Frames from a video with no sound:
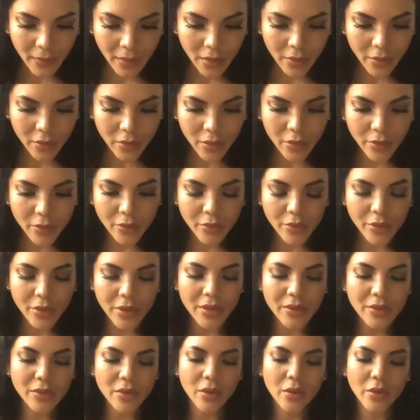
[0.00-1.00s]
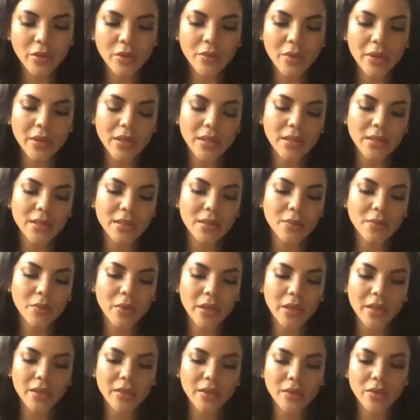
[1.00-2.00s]
chloruro de sodio.
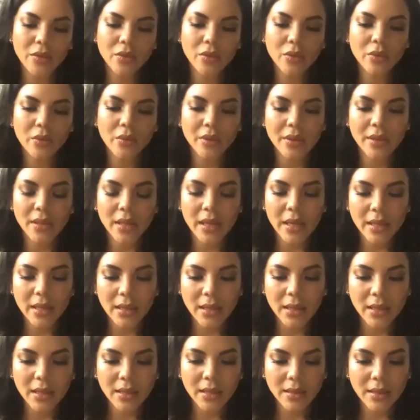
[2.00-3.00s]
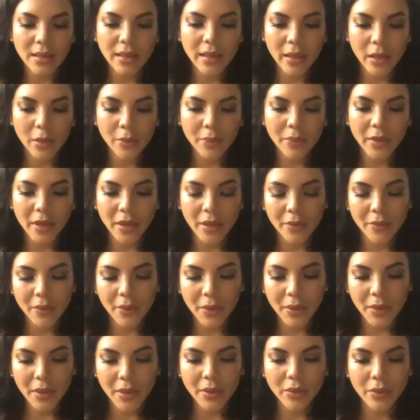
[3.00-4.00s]
What it do is like it helps
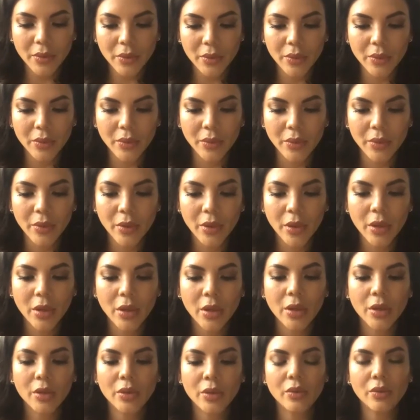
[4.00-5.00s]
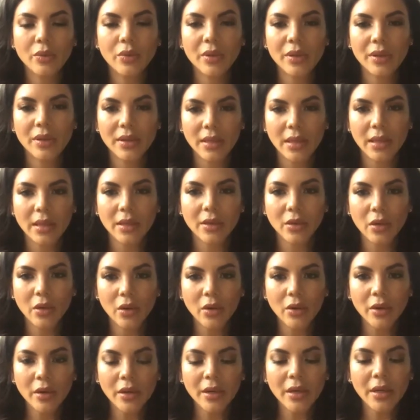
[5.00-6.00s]
everything to stay
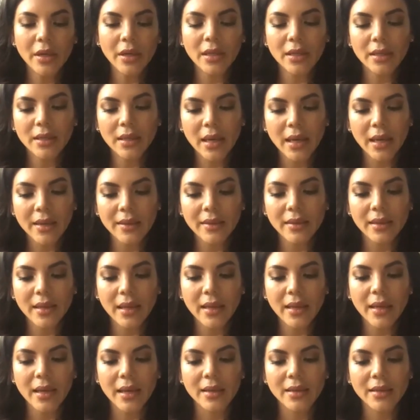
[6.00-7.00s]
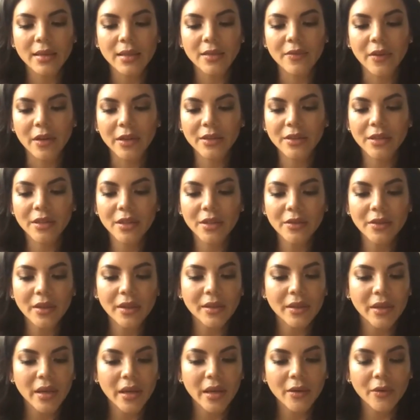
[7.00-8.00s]
longer, and it has like
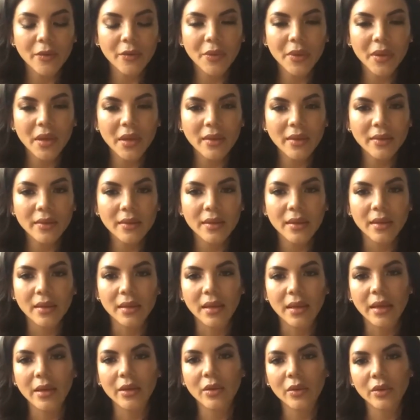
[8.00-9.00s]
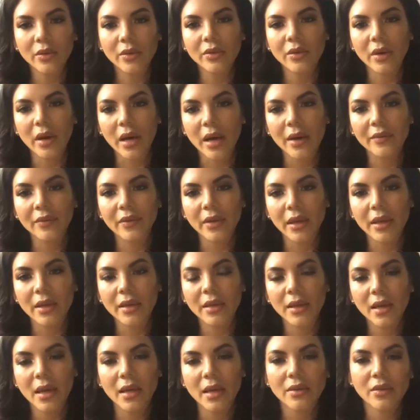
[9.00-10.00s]
antibacterial kind of things. And I also have like,
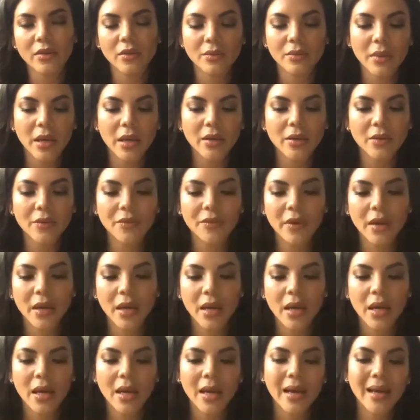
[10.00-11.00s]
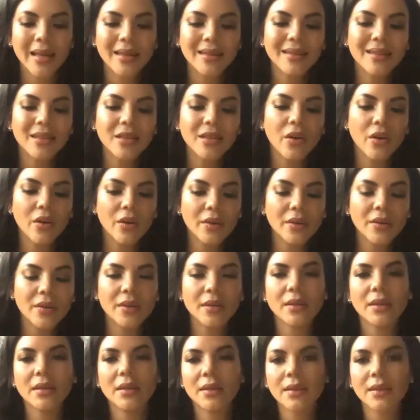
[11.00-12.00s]
yeah, some kind of
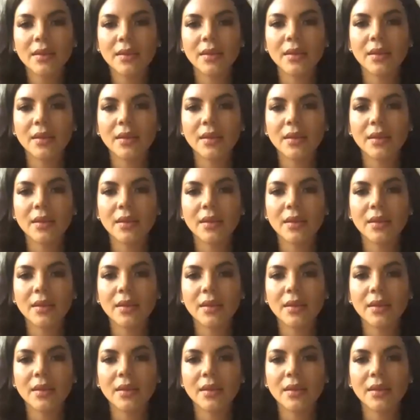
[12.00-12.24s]
antioxidants,